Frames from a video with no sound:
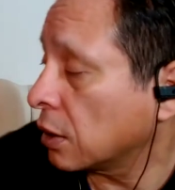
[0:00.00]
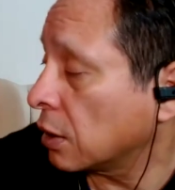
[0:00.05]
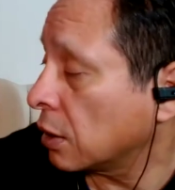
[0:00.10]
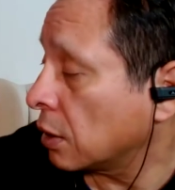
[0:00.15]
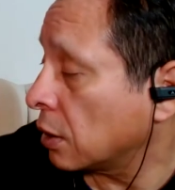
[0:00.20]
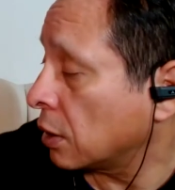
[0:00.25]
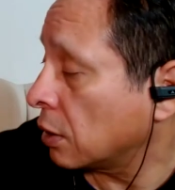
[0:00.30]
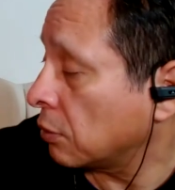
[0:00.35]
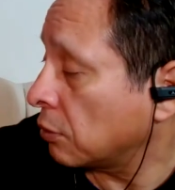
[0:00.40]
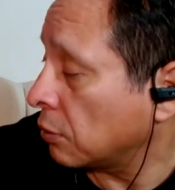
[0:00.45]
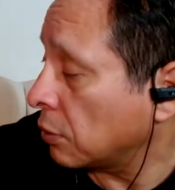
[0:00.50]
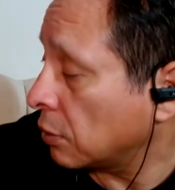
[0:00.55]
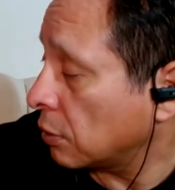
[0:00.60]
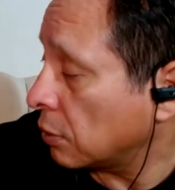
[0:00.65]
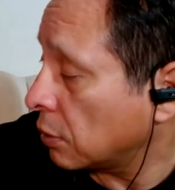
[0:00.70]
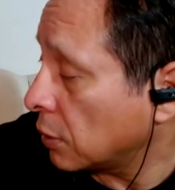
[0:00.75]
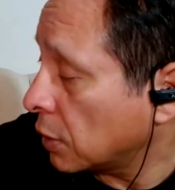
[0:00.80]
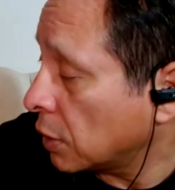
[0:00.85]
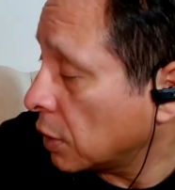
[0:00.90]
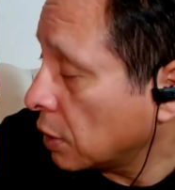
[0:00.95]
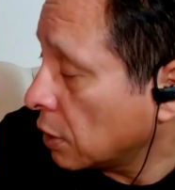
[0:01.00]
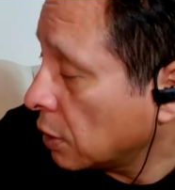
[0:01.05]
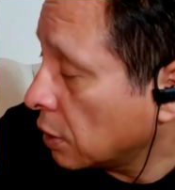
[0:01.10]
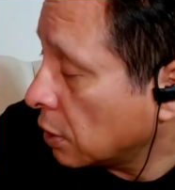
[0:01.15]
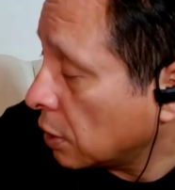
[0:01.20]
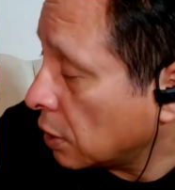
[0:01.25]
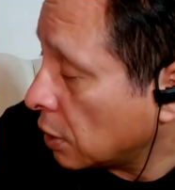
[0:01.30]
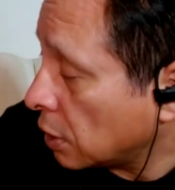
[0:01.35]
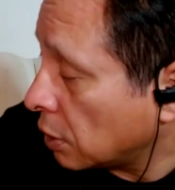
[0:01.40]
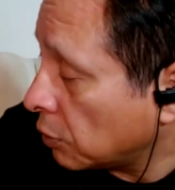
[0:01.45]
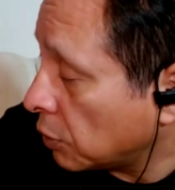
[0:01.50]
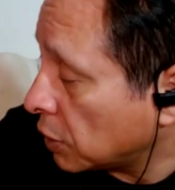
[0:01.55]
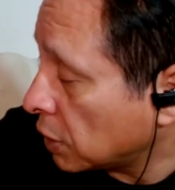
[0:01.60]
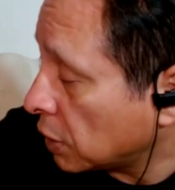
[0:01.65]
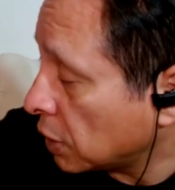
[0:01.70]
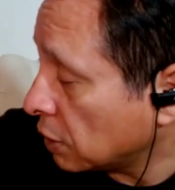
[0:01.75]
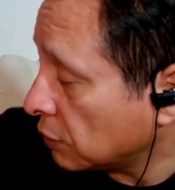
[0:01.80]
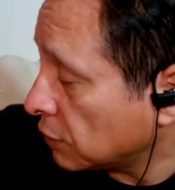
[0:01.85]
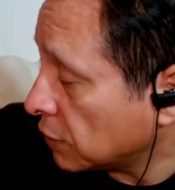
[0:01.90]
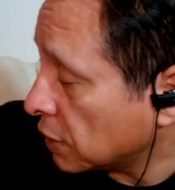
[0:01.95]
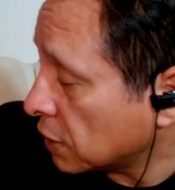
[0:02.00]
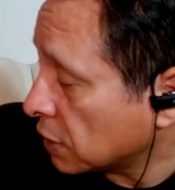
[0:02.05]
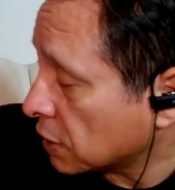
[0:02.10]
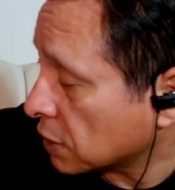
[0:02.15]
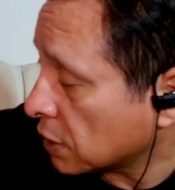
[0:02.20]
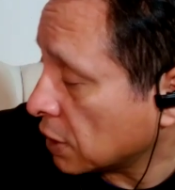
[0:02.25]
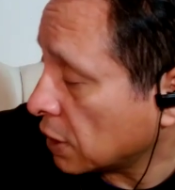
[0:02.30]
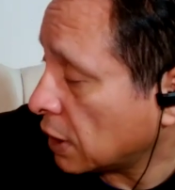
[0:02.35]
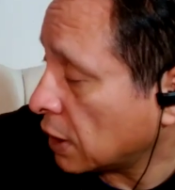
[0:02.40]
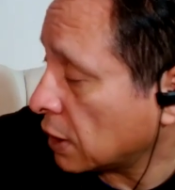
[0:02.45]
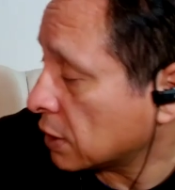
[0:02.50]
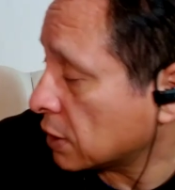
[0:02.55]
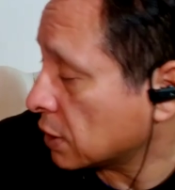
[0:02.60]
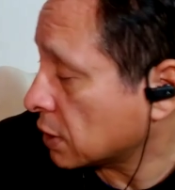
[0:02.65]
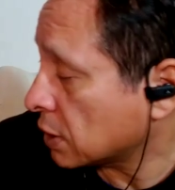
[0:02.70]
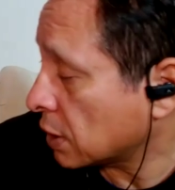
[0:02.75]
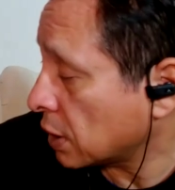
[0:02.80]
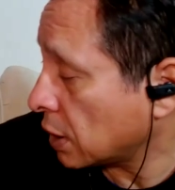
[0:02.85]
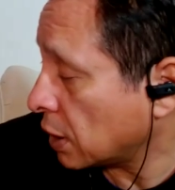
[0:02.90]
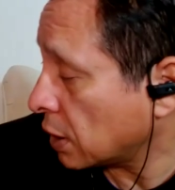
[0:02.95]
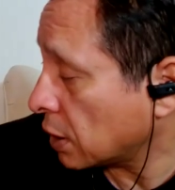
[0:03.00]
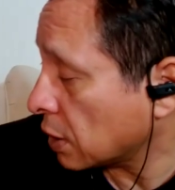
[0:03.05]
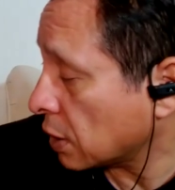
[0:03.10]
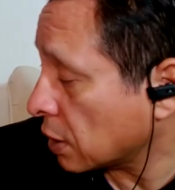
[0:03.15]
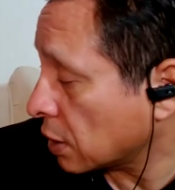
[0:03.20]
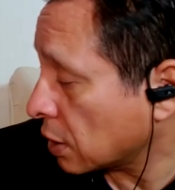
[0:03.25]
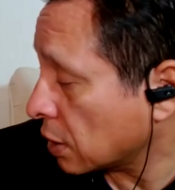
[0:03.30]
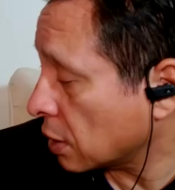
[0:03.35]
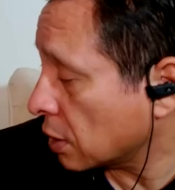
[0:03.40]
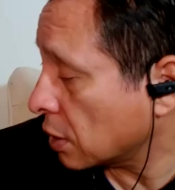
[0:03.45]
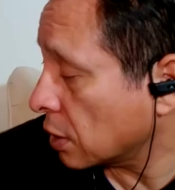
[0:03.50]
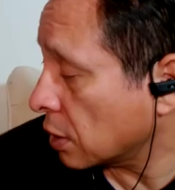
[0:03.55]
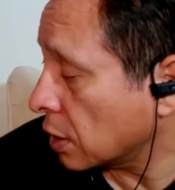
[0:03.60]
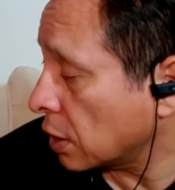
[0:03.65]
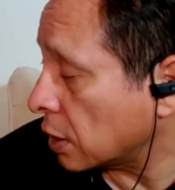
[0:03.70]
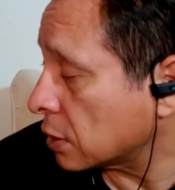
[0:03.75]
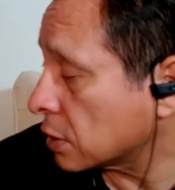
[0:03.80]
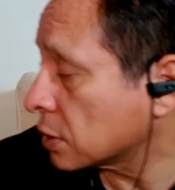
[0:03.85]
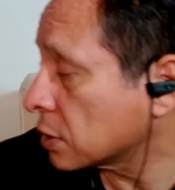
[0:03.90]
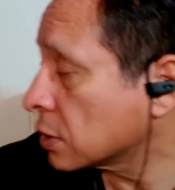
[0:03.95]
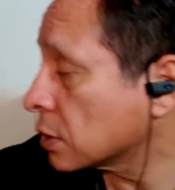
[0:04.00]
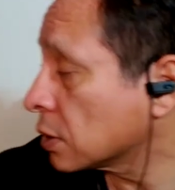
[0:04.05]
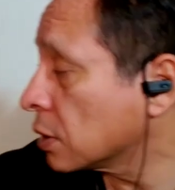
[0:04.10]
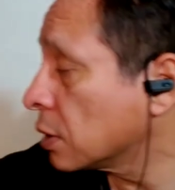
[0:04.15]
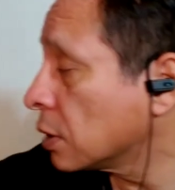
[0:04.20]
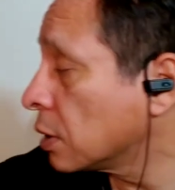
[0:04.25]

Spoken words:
I believe it is the last stack. Yes.